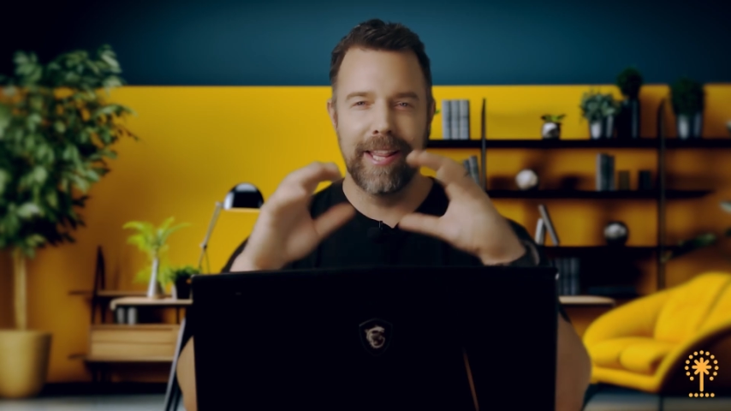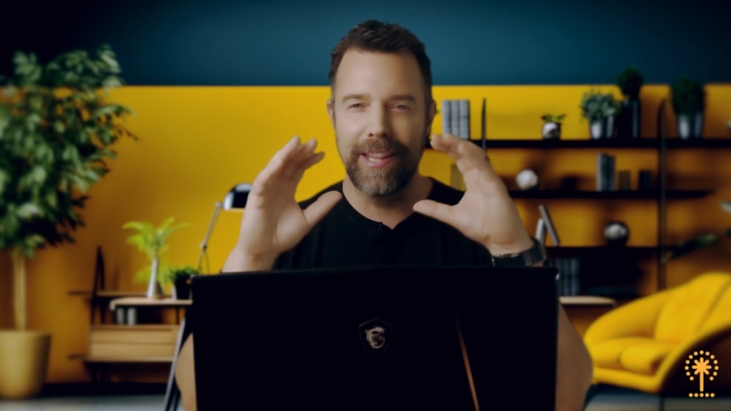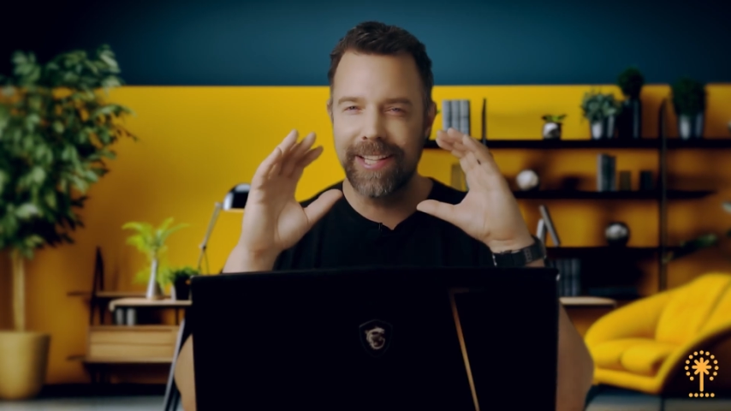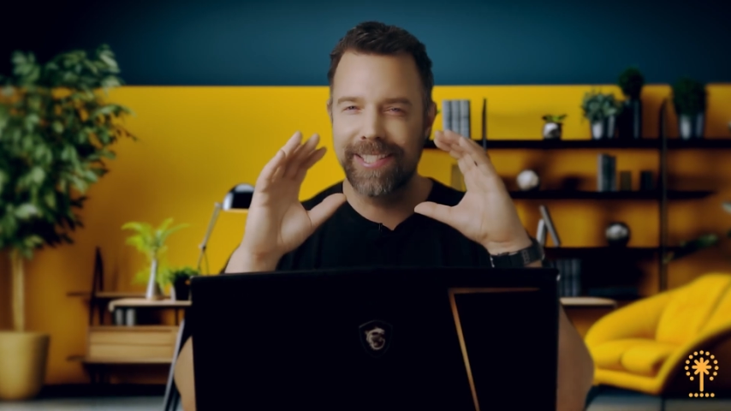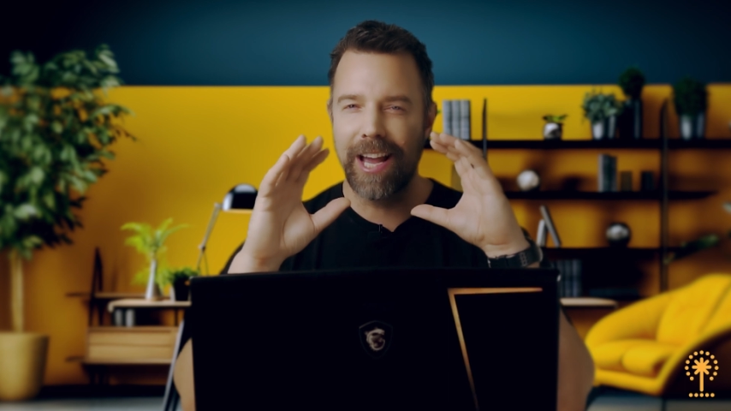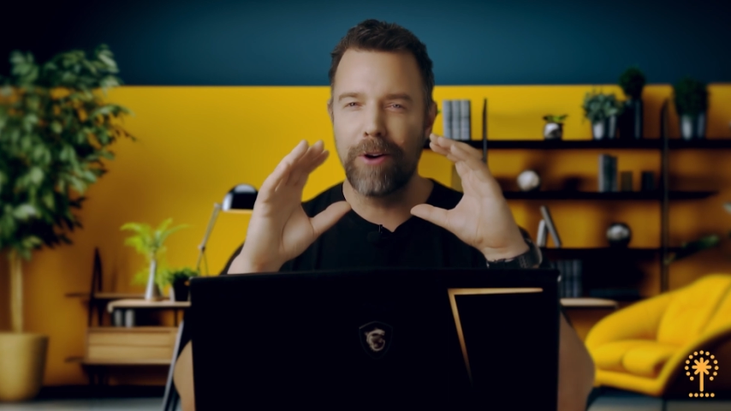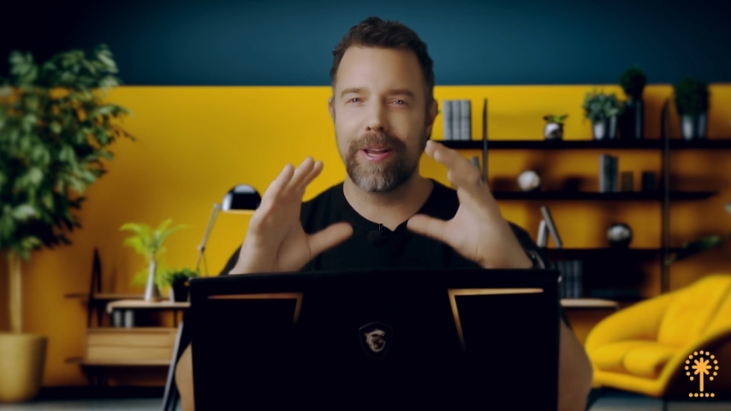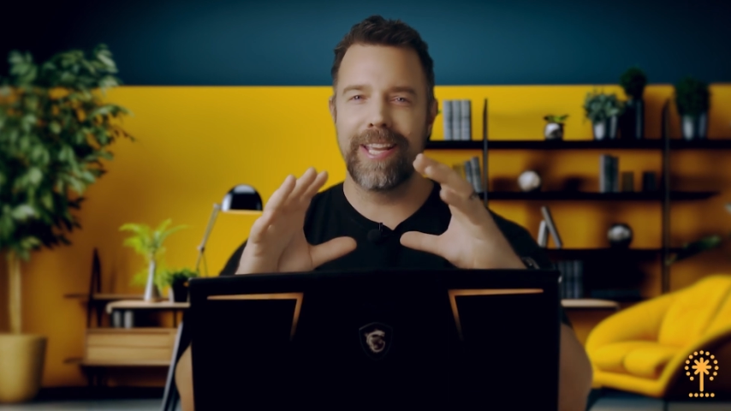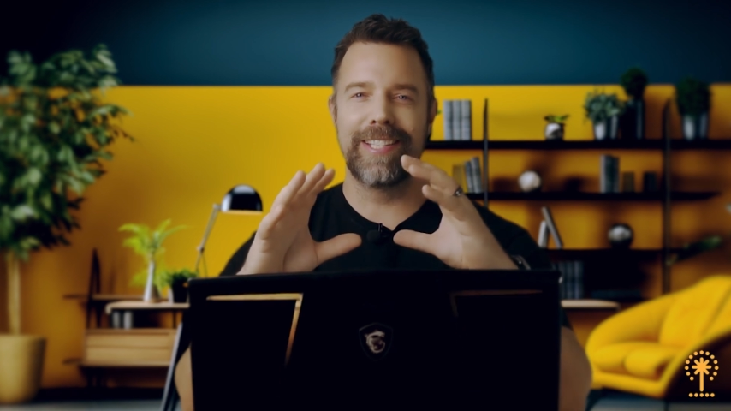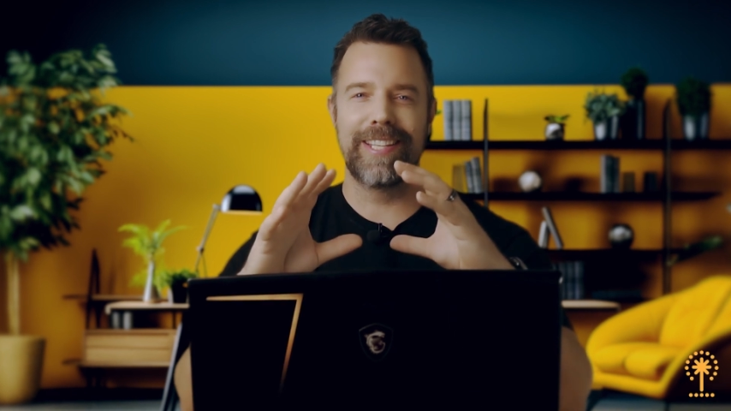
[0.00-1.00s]
And that's
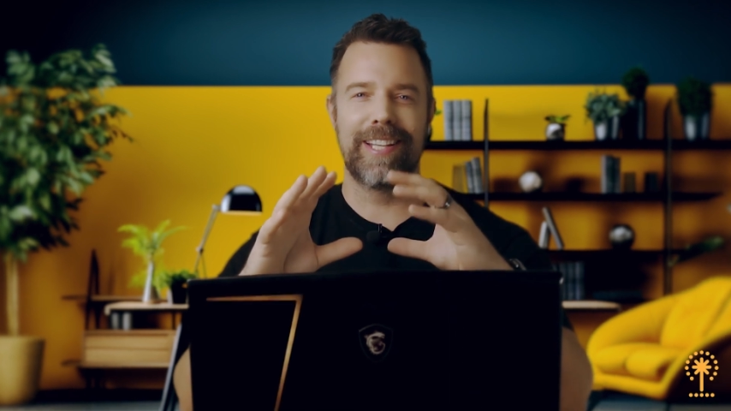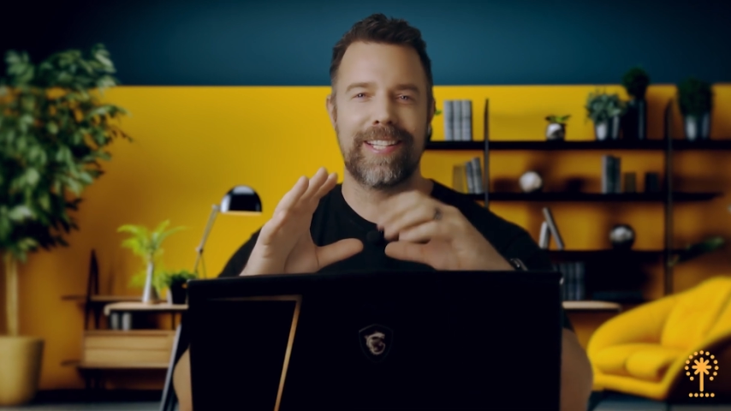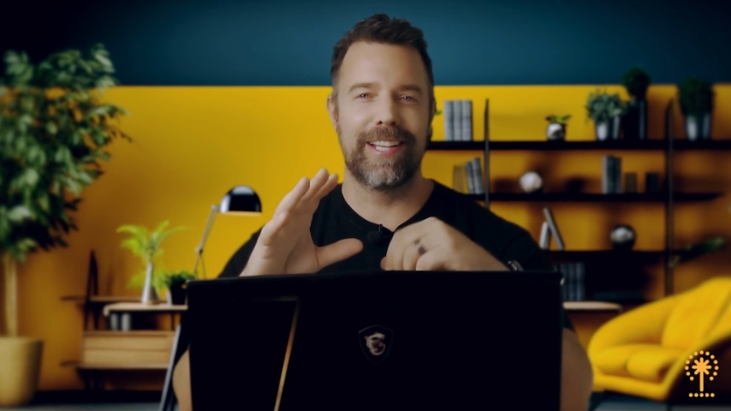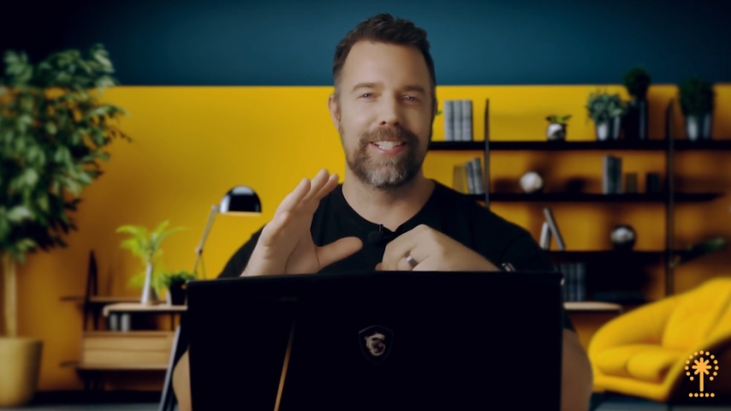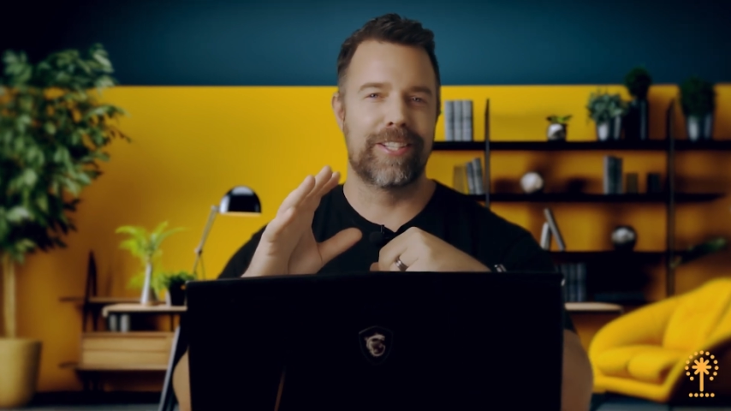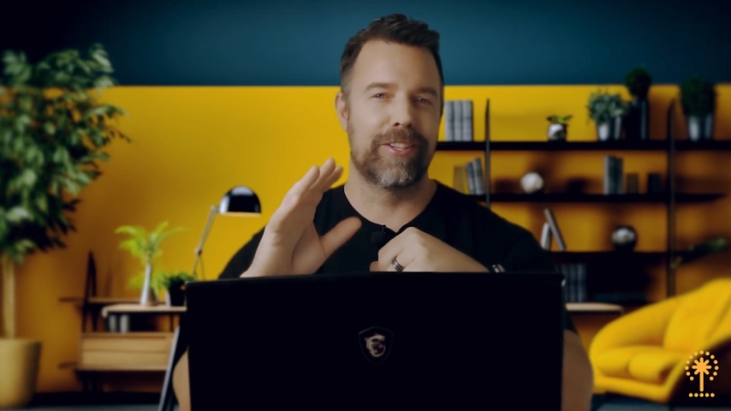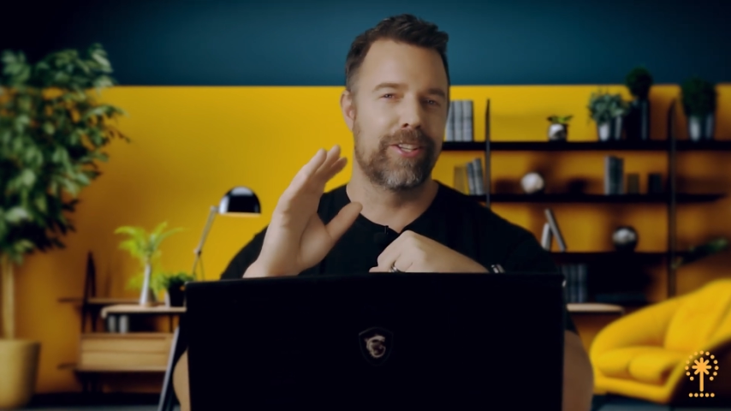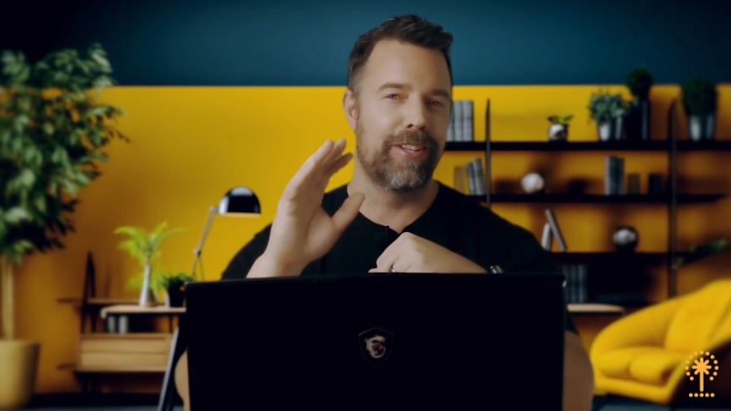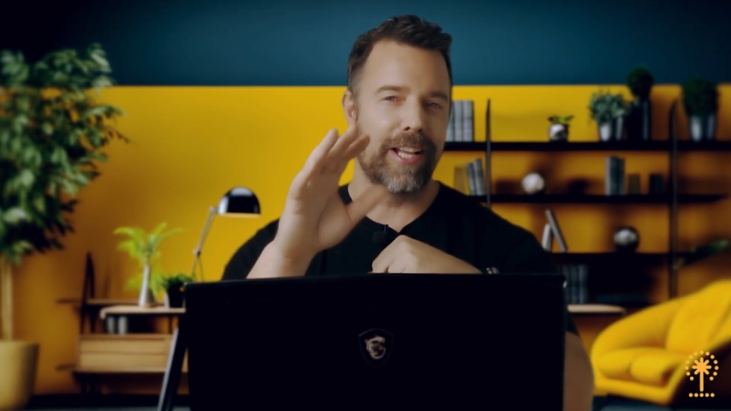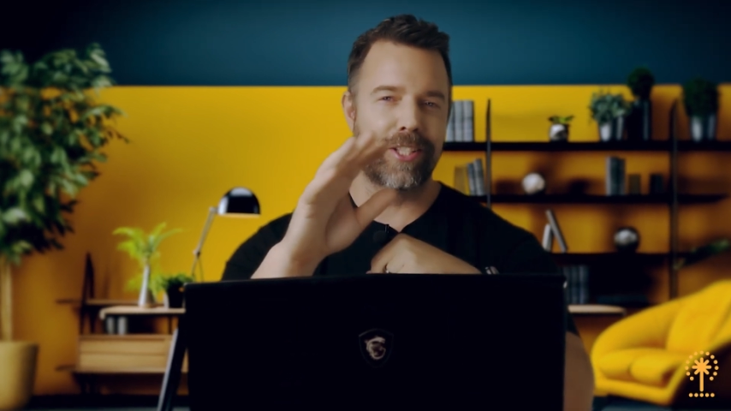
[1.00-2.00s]
how easy it is.
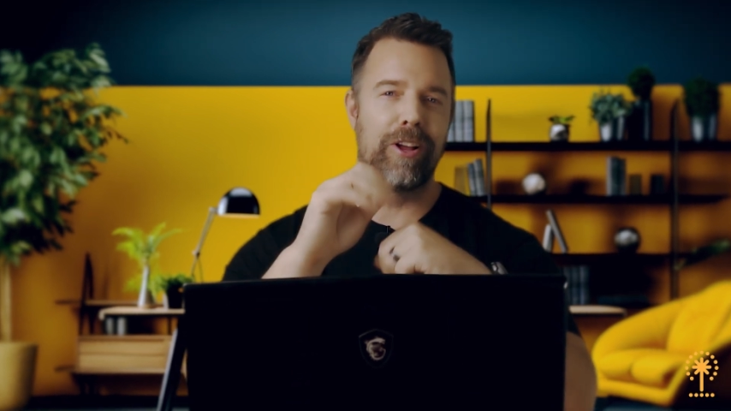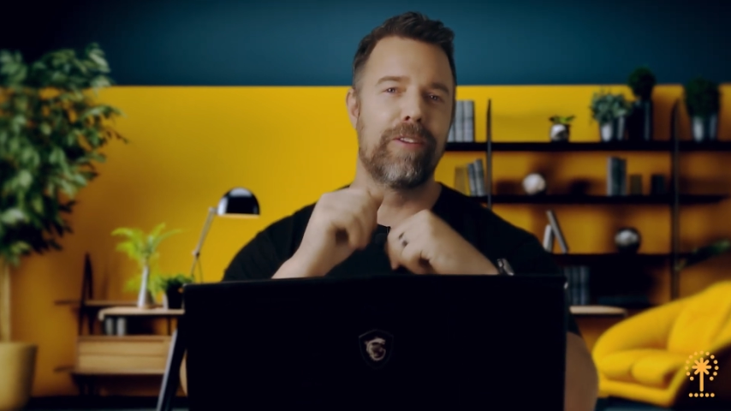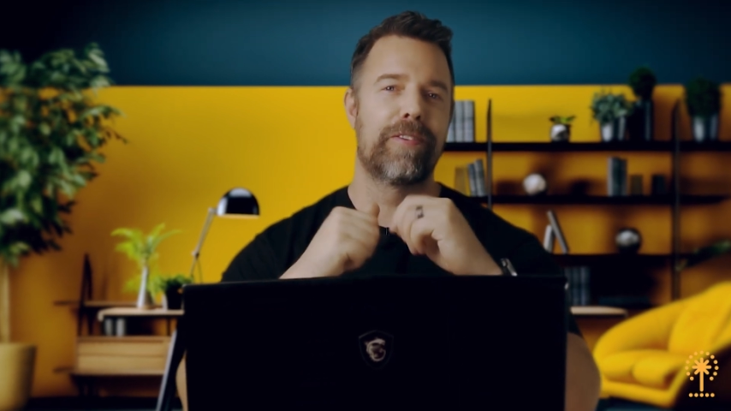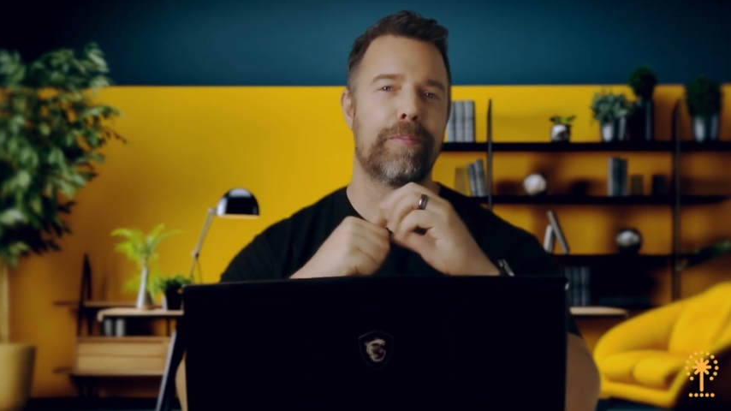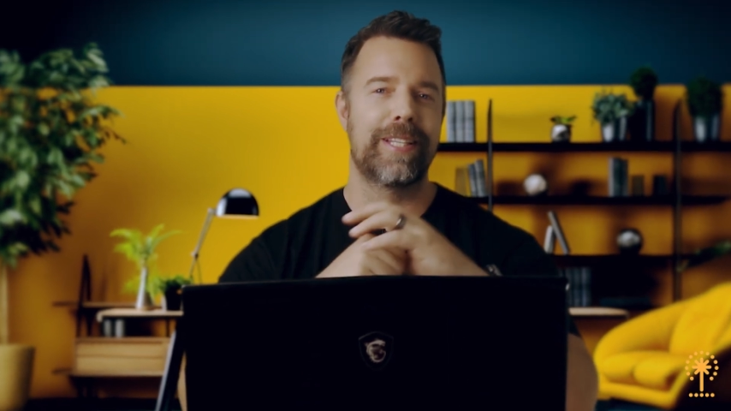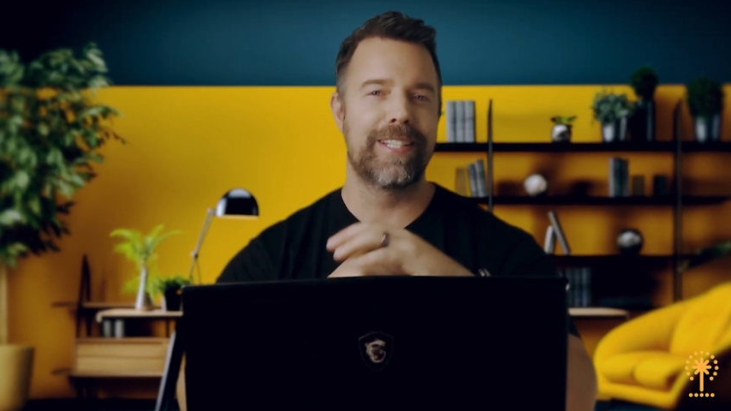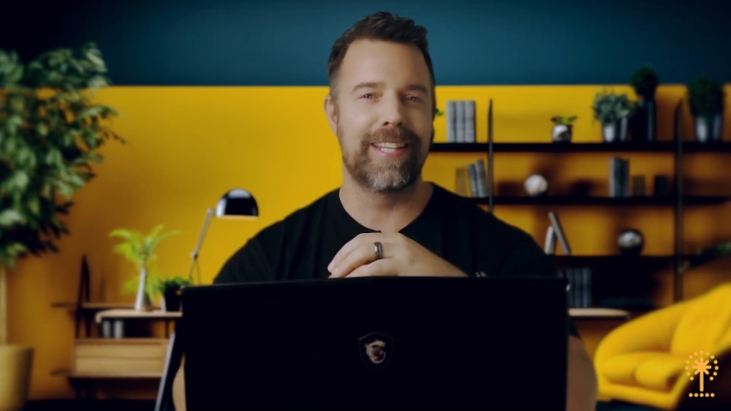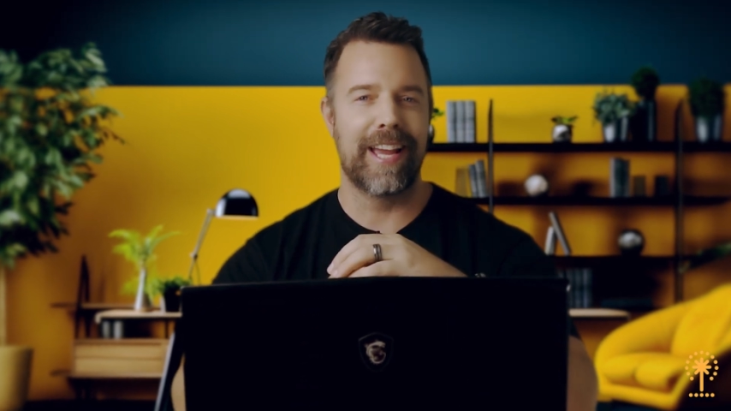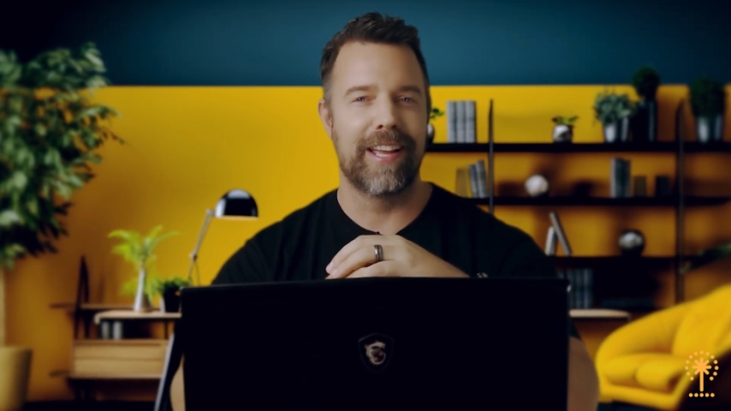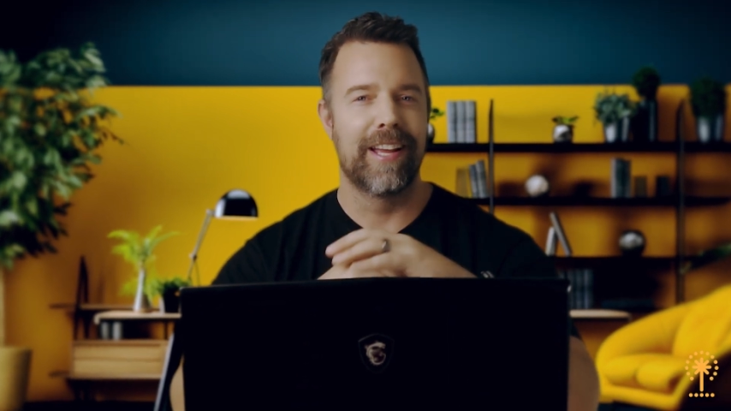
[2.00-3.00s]
So that's all from me
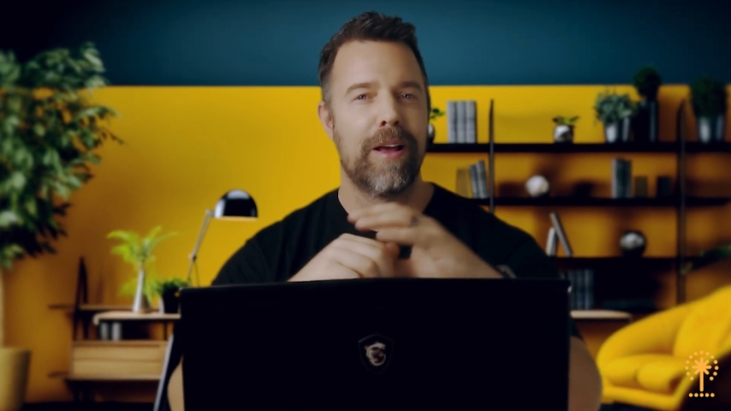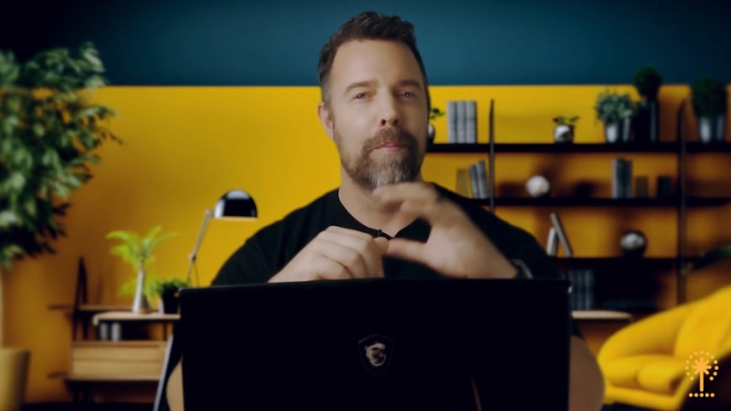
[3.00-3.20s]
today.